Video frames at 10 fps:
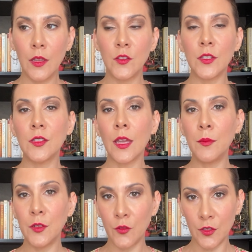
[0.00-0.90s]
just come
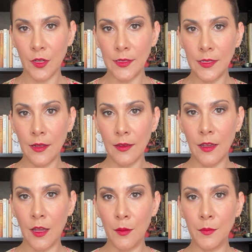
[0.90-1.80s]
to
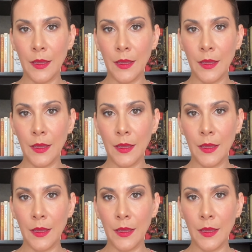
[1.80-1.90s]
krishanti.com.